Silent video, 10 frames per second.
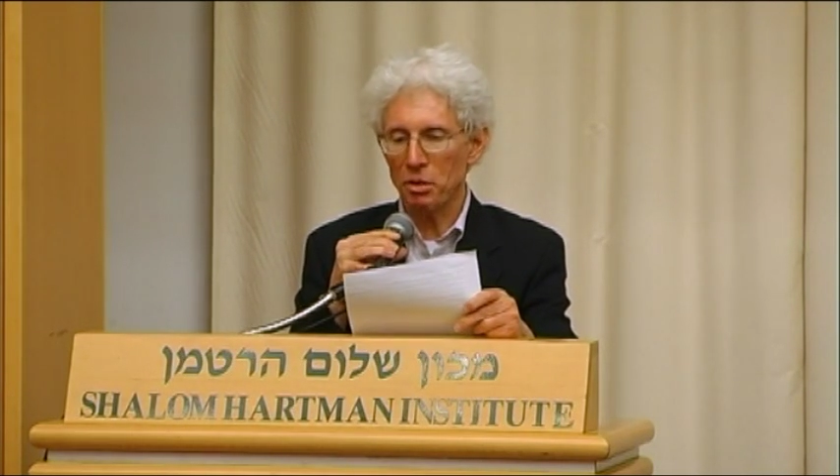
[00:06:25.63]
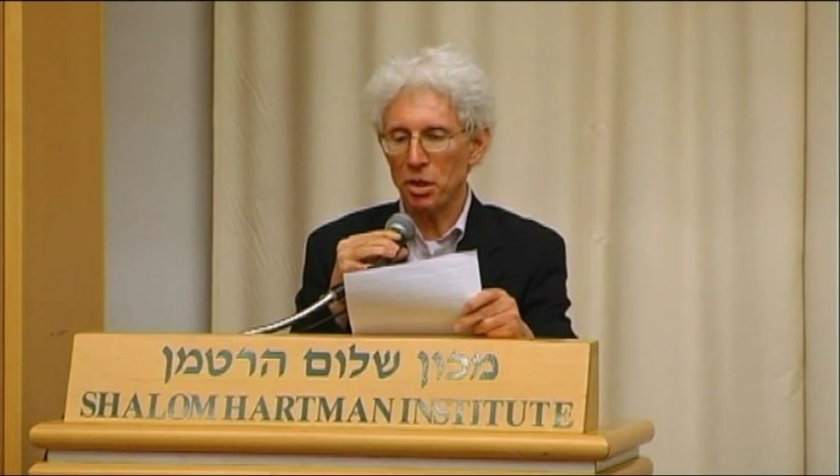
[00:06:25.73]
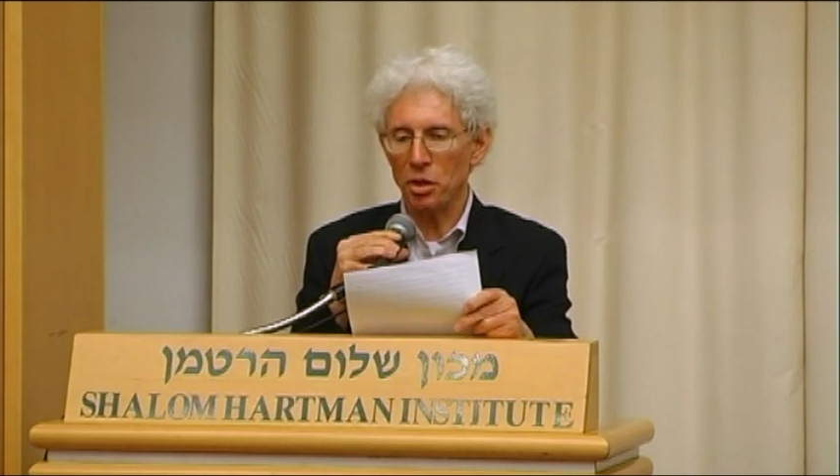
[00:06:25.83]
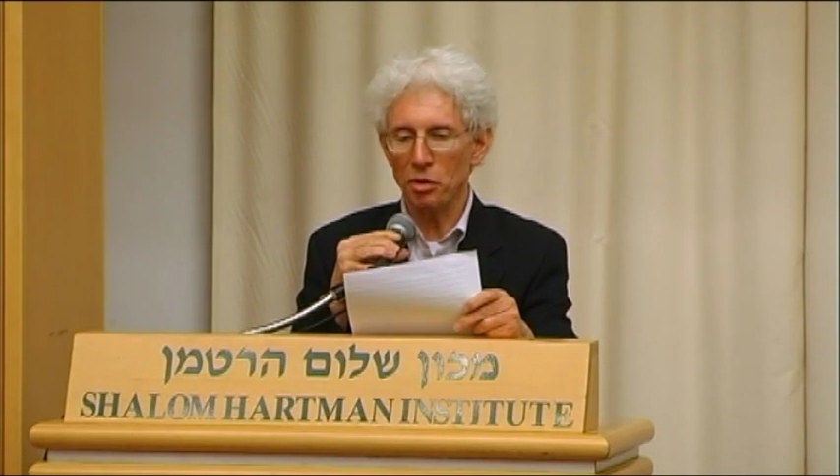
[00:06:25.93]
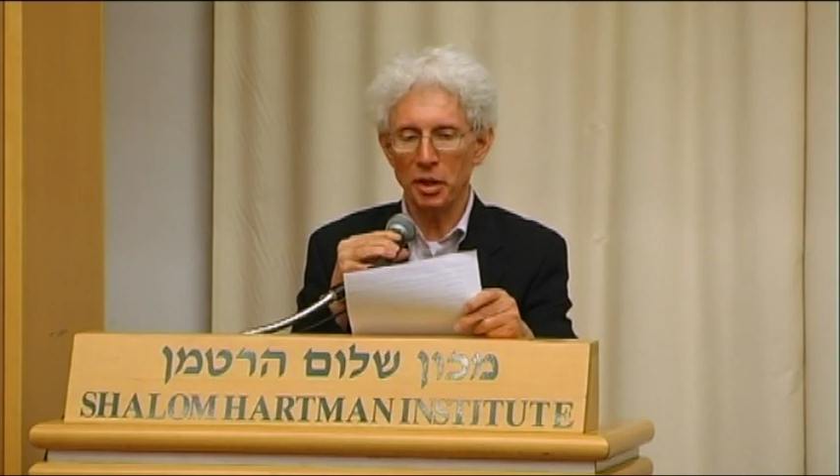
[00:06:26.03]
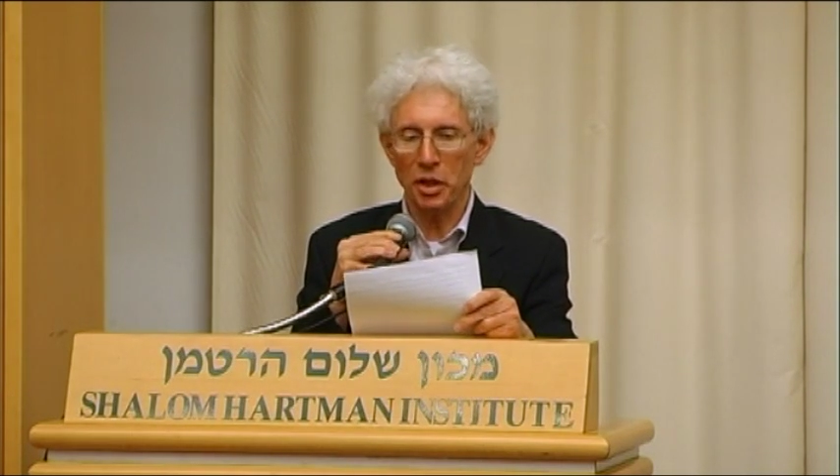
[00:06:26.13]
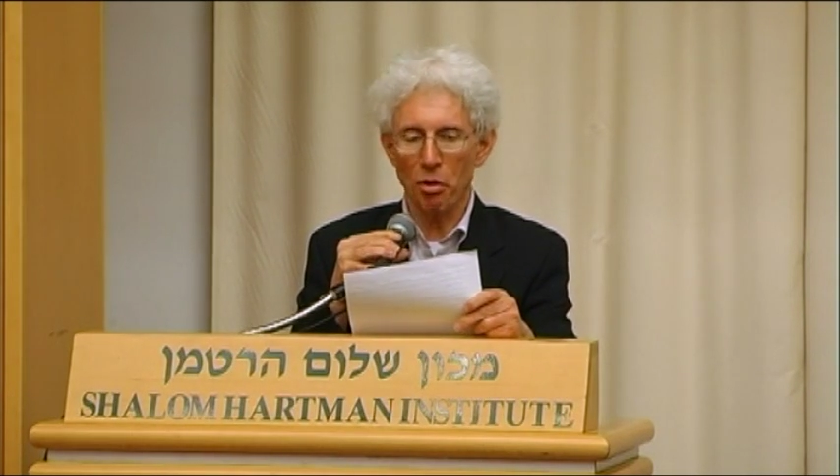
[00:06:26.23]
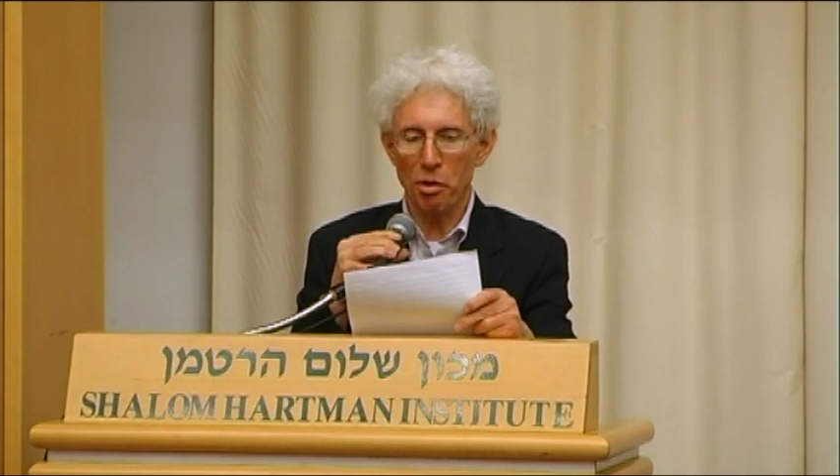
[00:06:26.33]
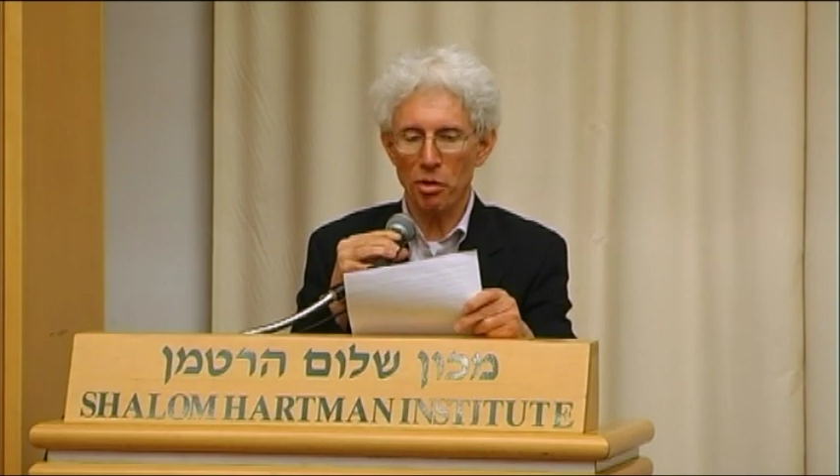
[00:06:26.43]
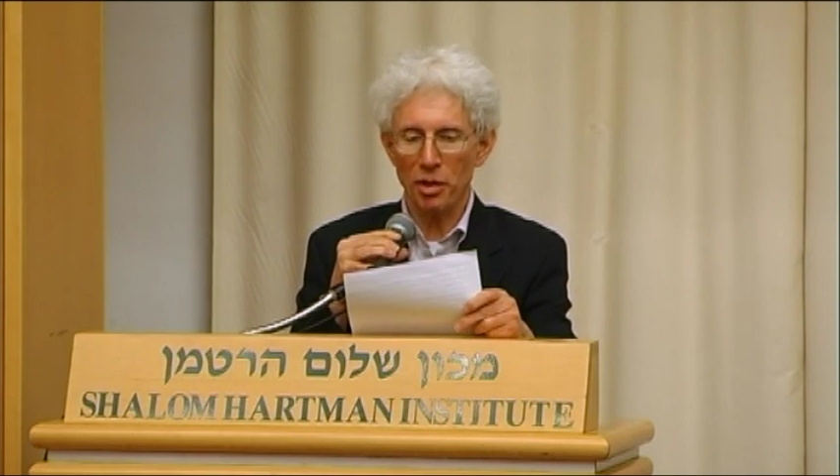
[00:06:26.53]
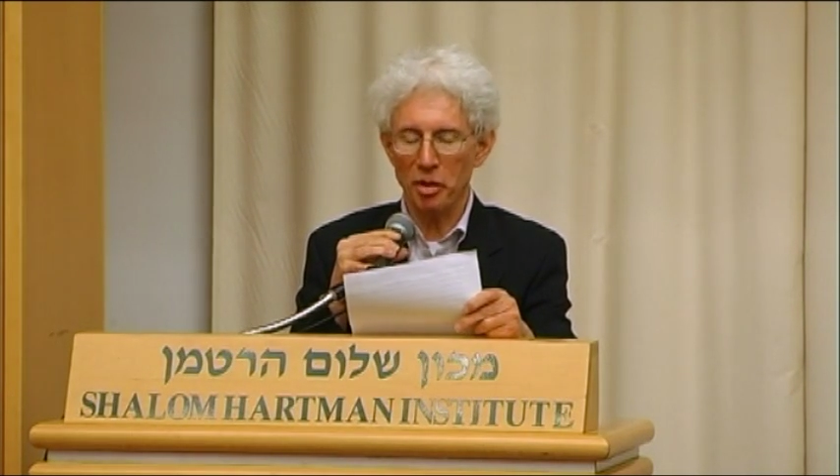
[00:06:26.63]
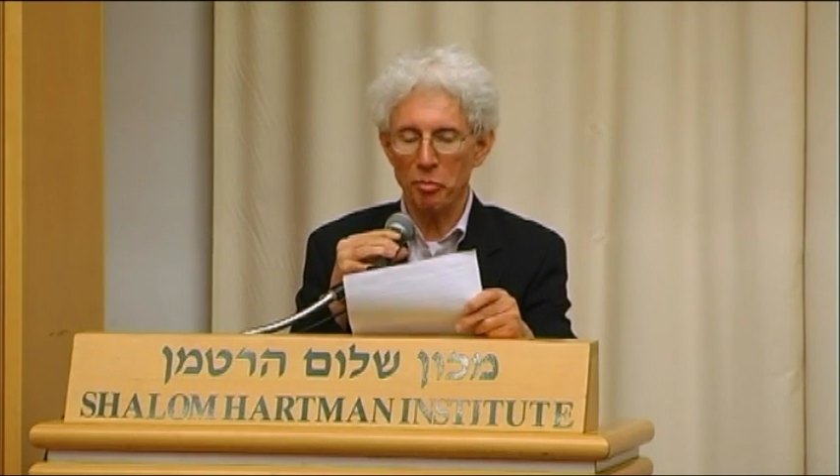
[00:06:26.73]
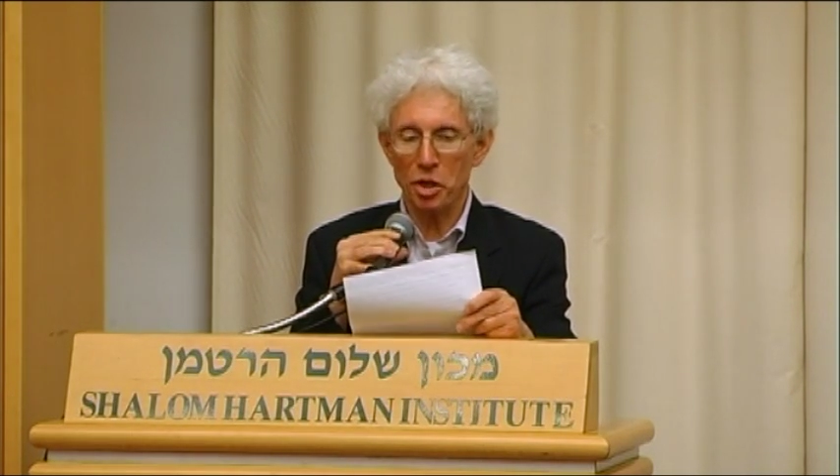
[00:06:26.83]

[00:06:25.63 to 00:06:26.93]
to you in the order in